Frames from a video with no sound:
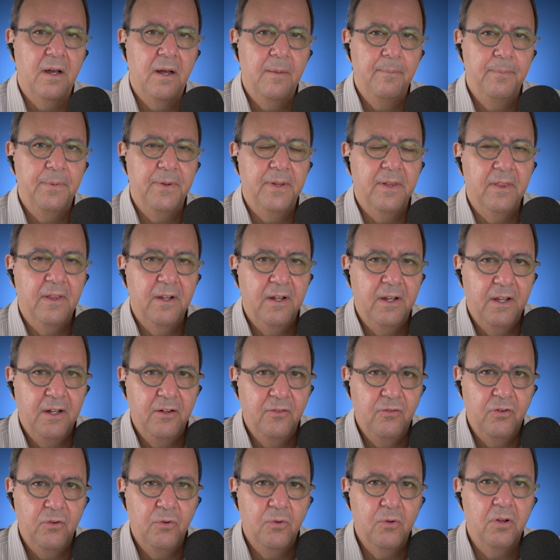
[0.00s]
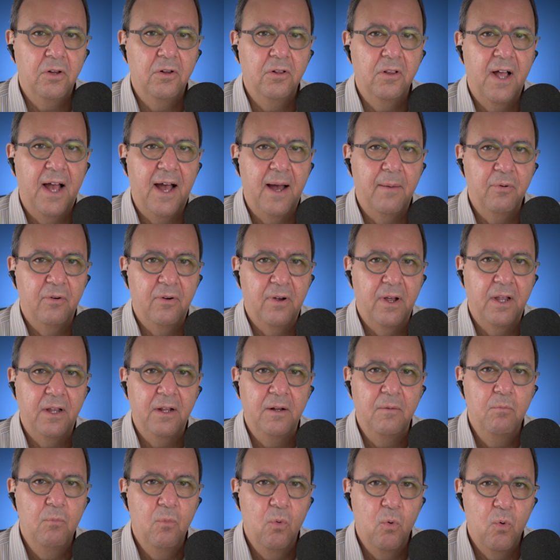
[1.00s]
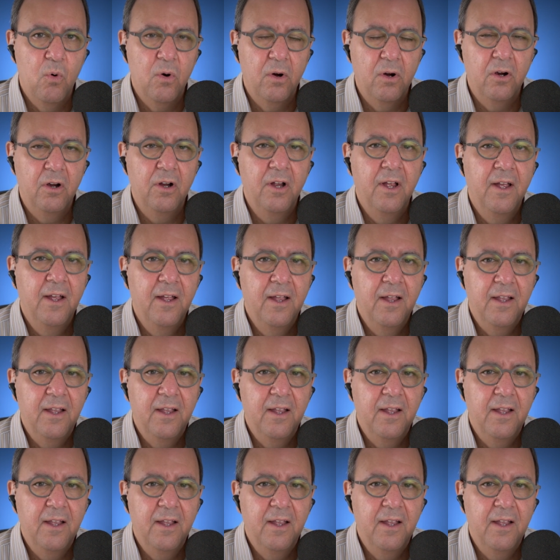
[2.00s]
ability to collaborate more